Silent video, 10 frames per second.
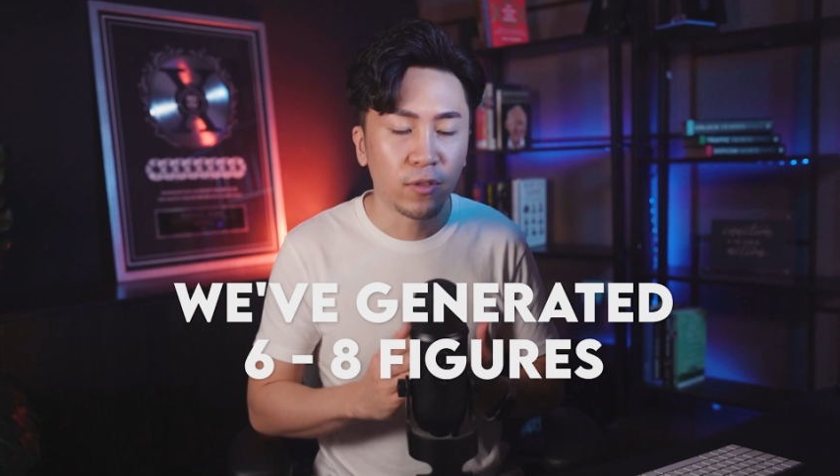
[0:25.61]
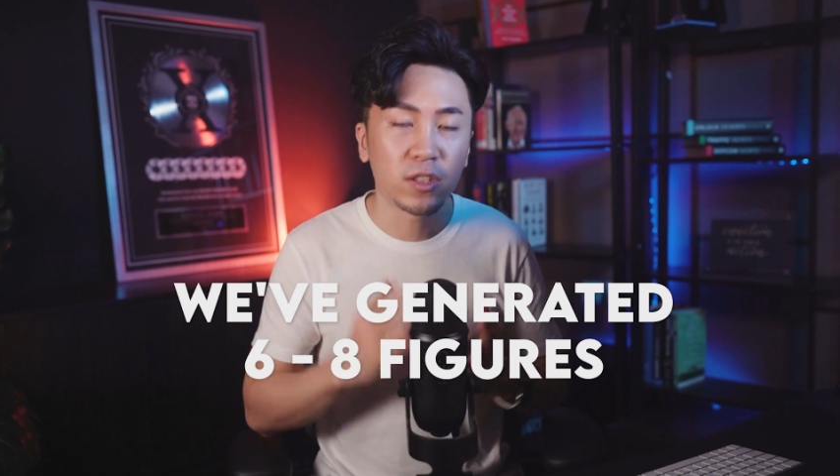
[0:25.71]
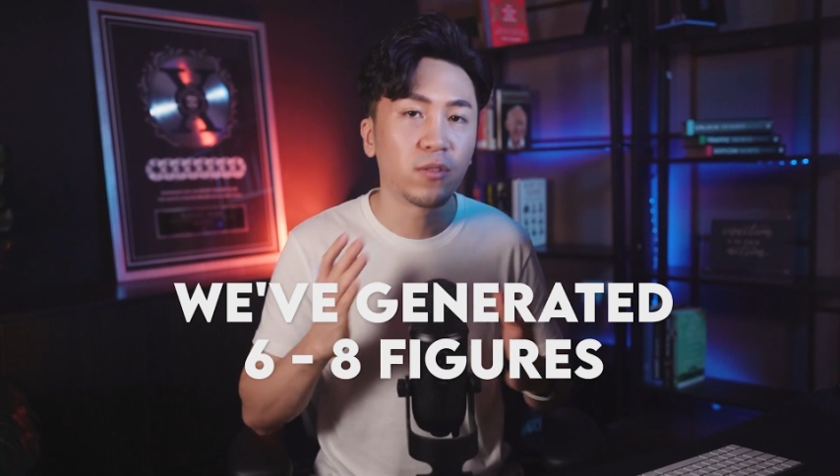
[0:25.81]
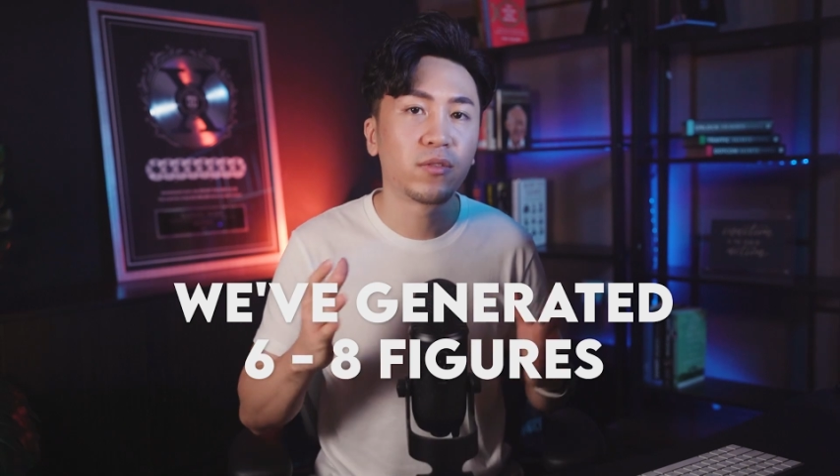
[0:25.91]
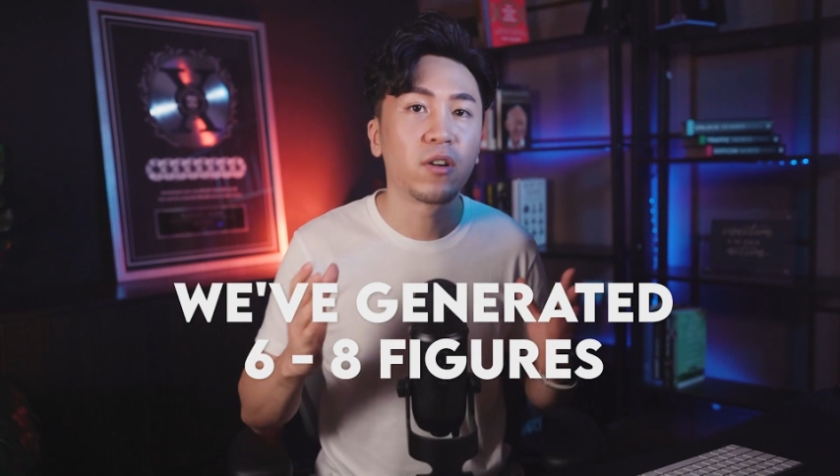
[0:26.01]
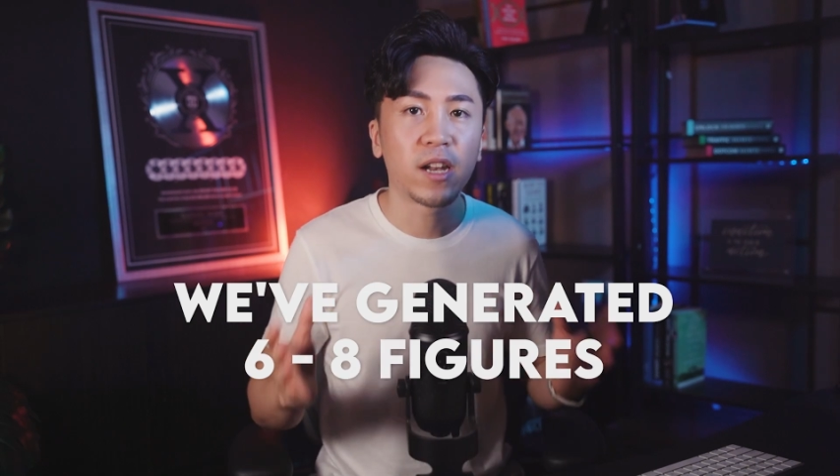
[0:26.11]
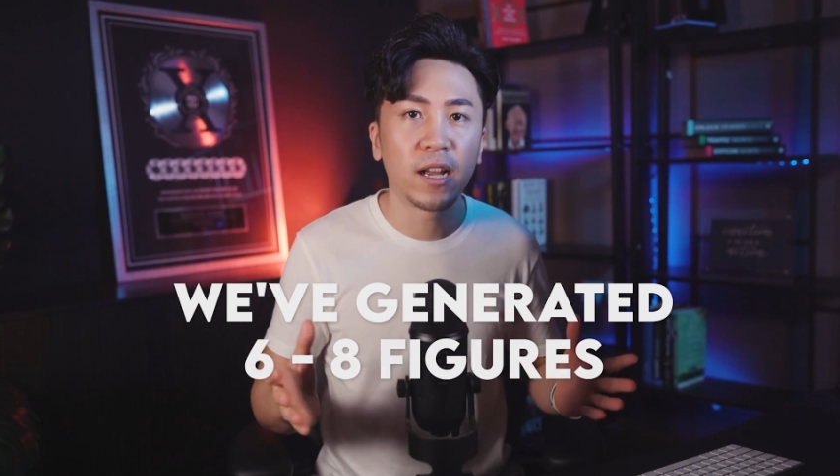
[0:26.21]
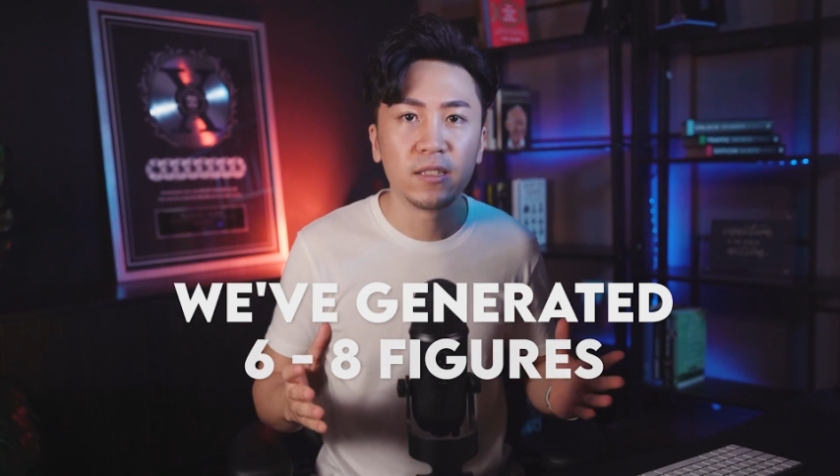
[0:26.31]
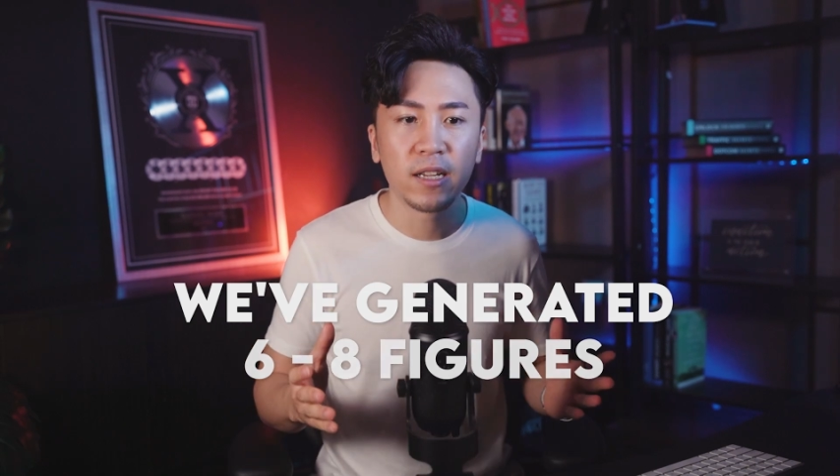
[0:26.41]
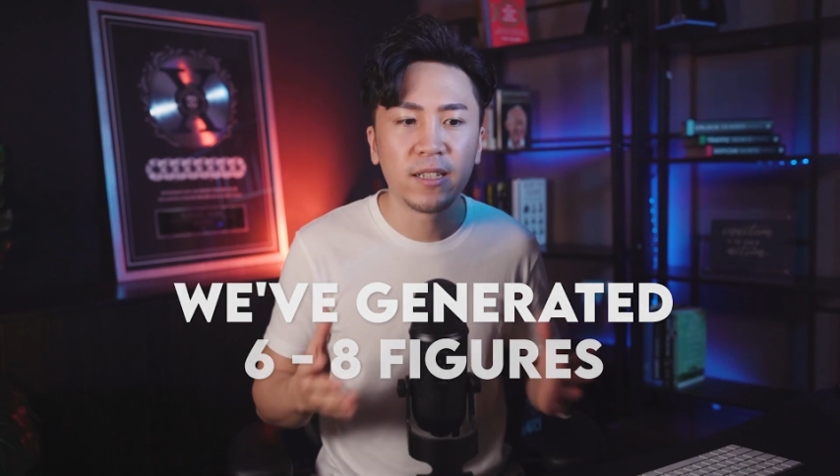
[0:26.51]
for some of our
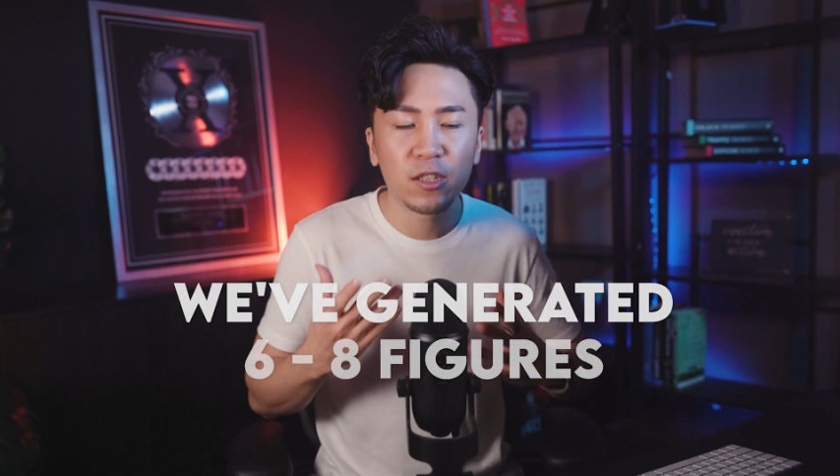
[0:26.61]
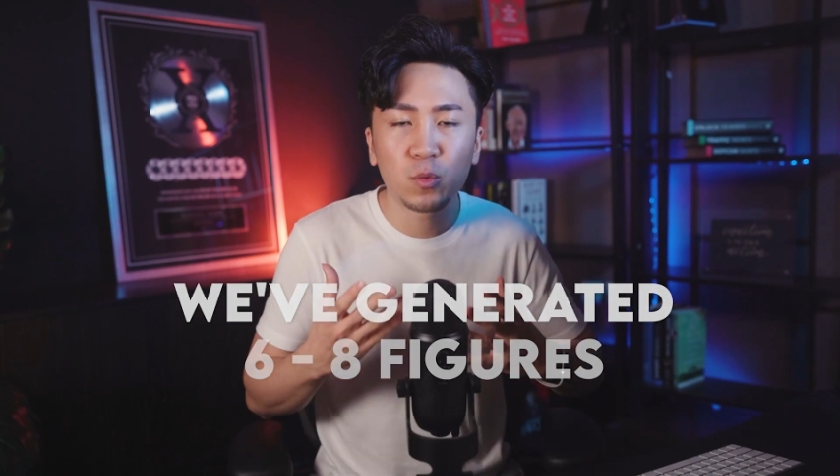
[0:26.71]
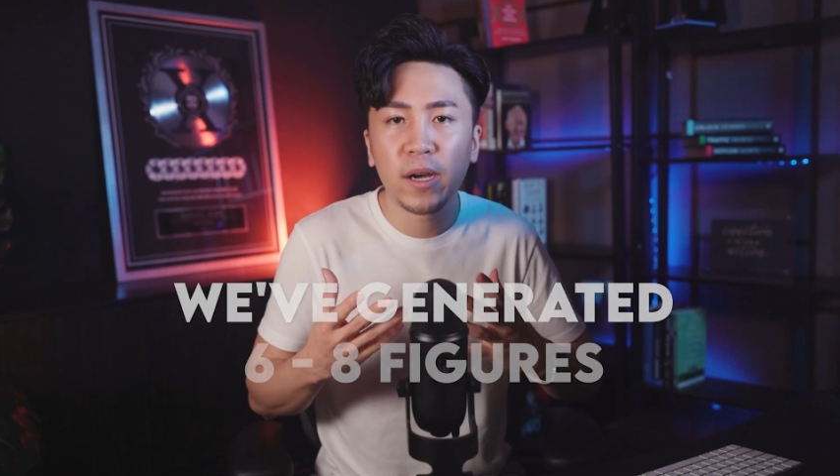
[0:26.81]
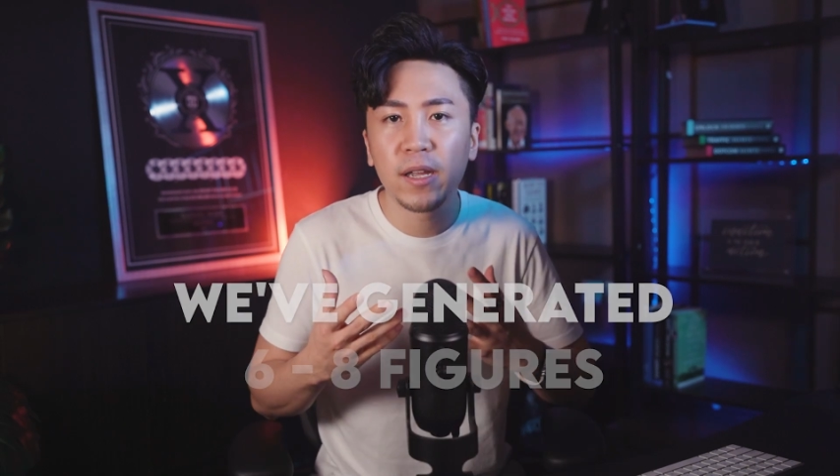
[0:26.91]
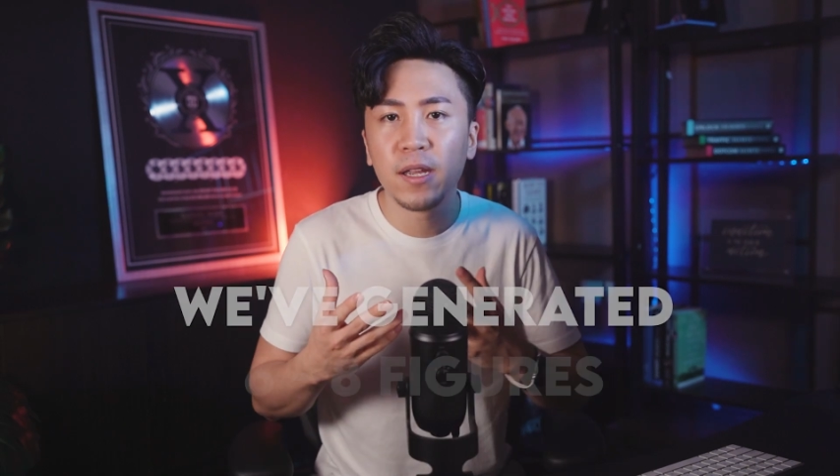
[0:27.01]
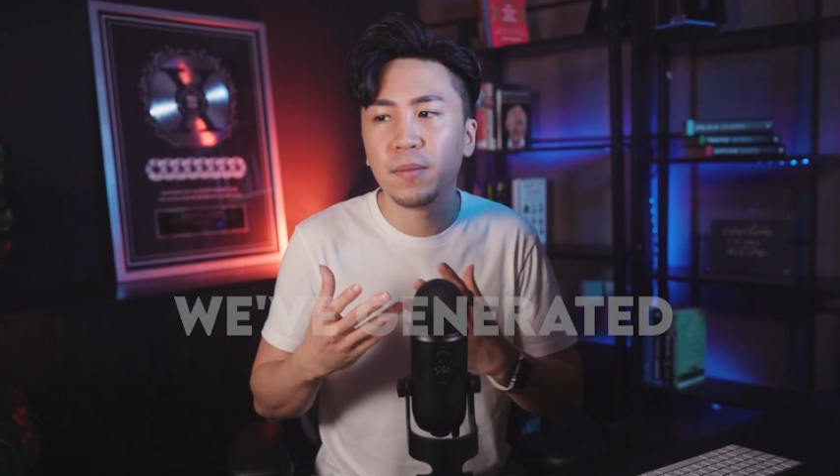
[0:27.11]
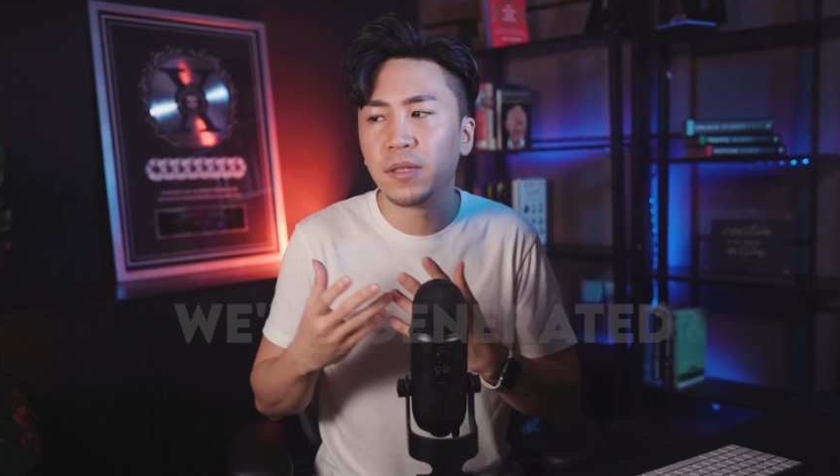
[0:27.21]
clients, and that's why it